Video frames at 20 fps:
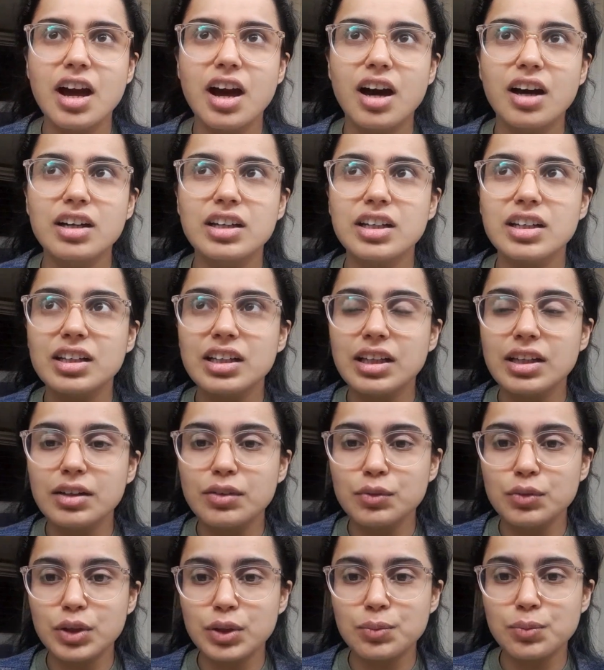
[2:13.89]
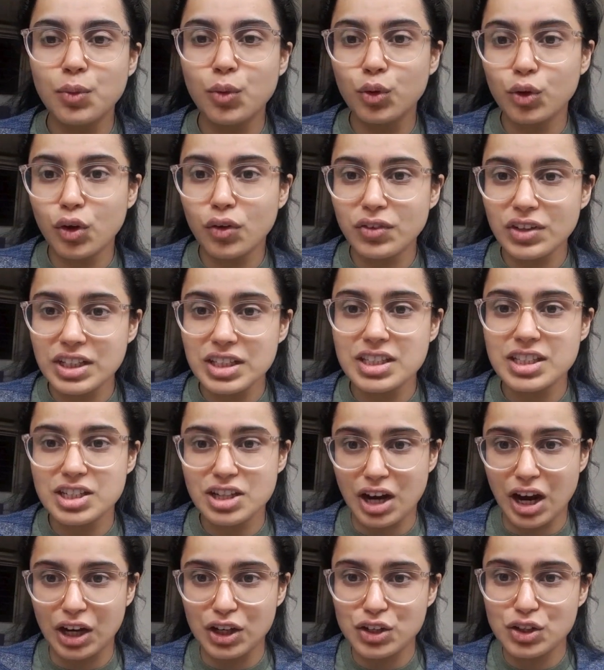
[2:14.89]
really were more of a
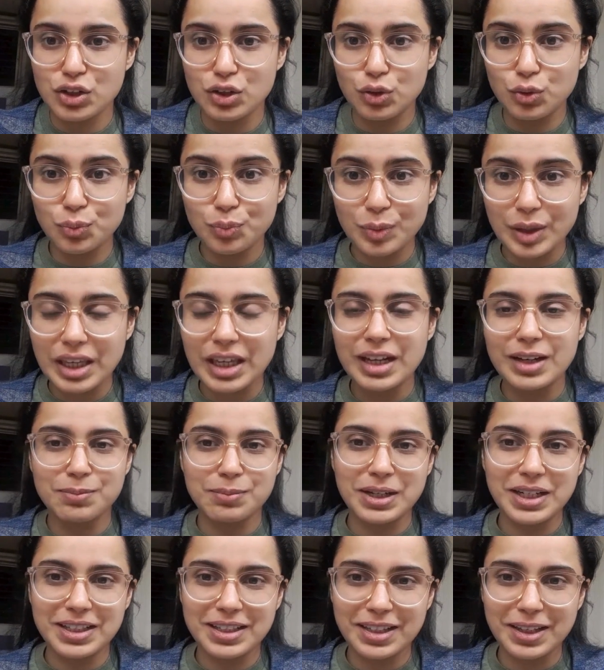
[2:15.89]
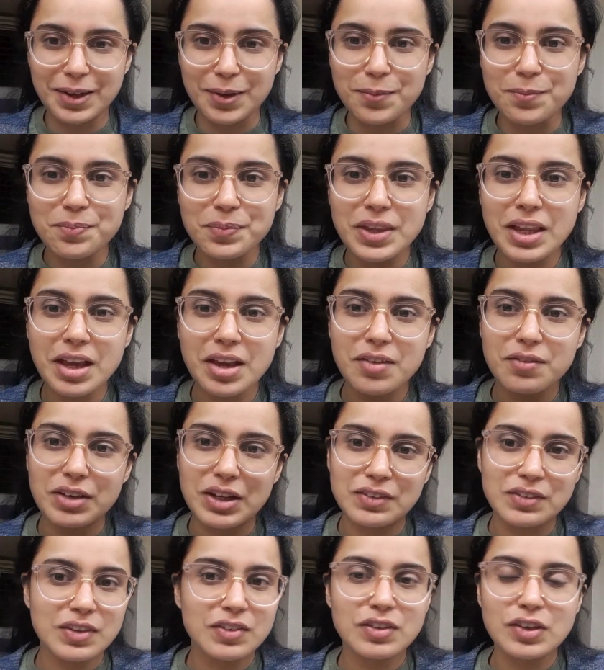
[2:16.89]
distraction to me and my team
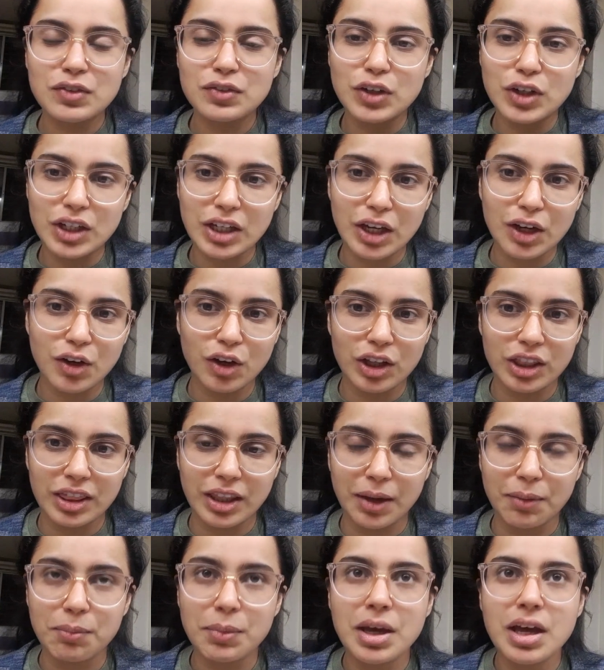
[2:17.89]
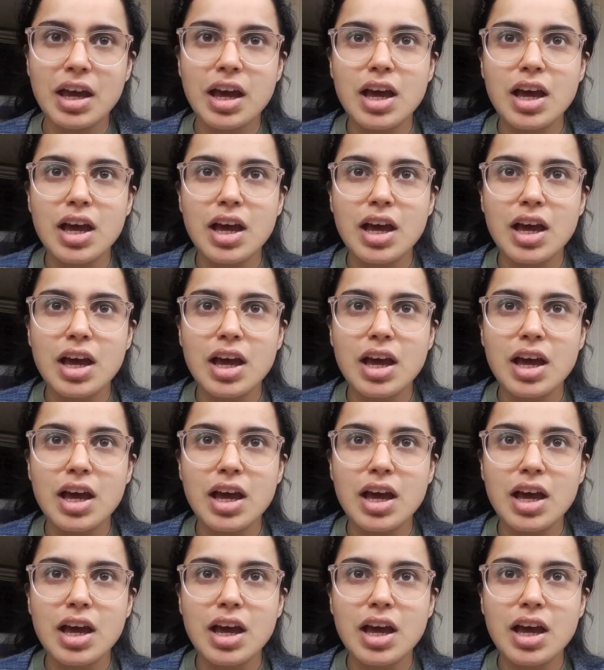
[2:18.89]
when we were working on them.